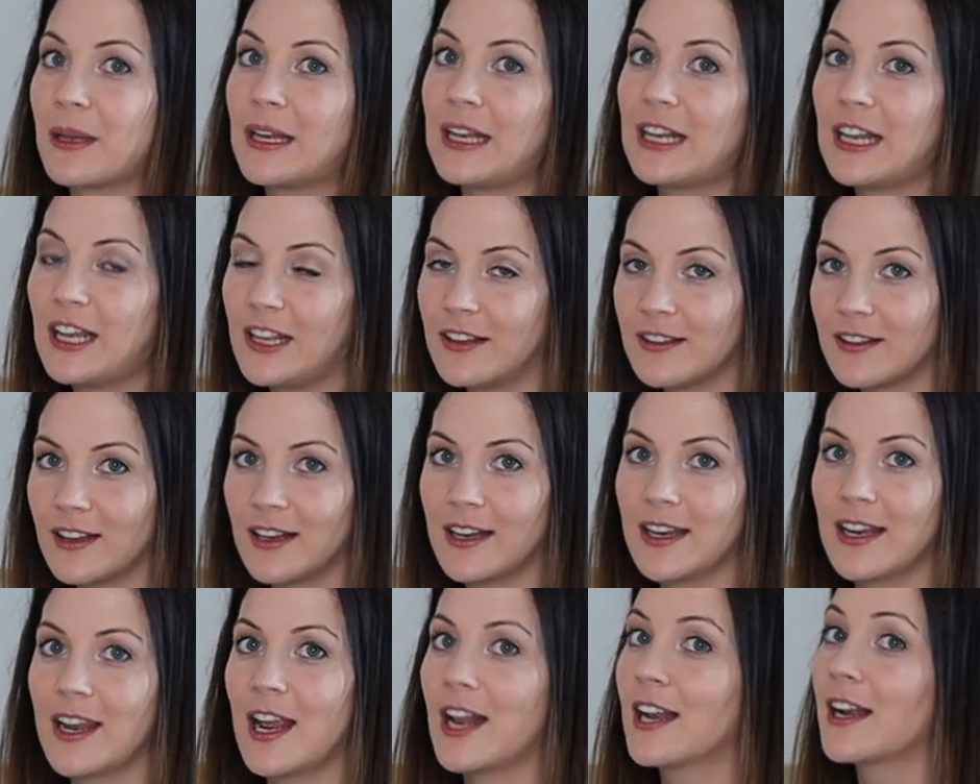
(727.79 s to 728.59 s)
in
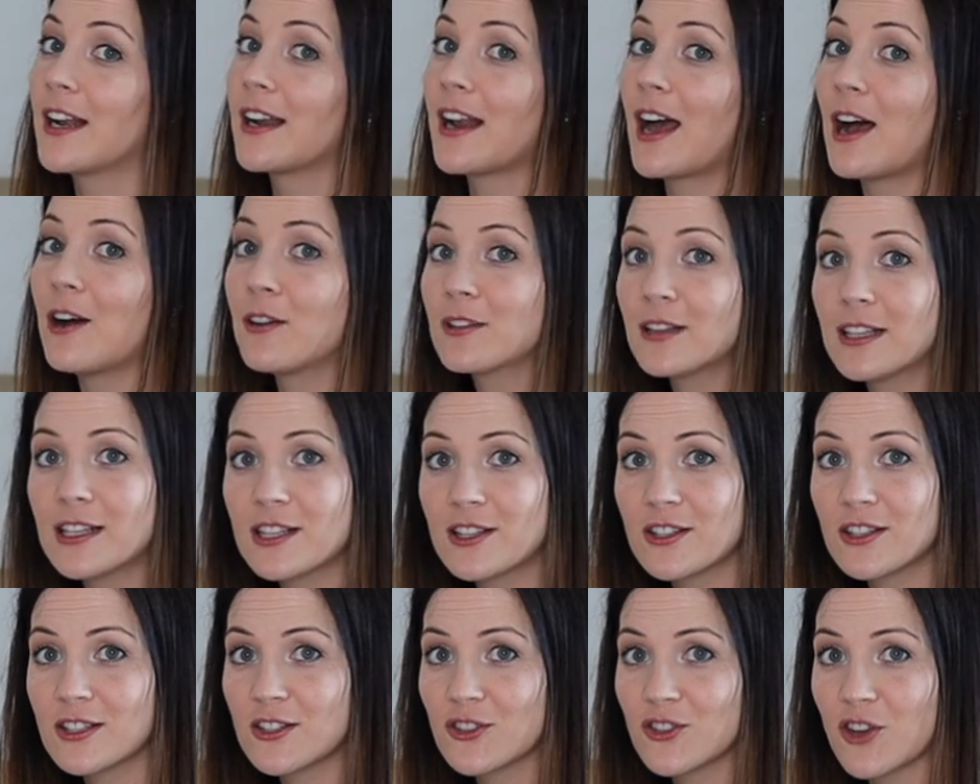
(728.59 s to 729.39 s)
Italy in an
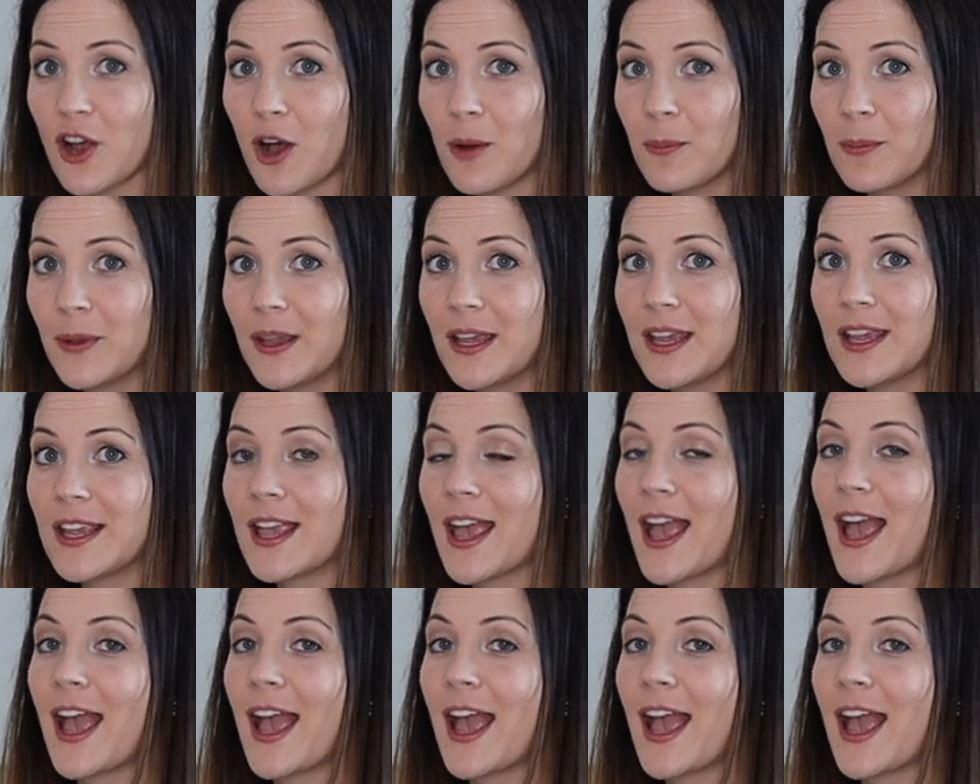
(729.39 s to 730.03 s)
outlet shopping,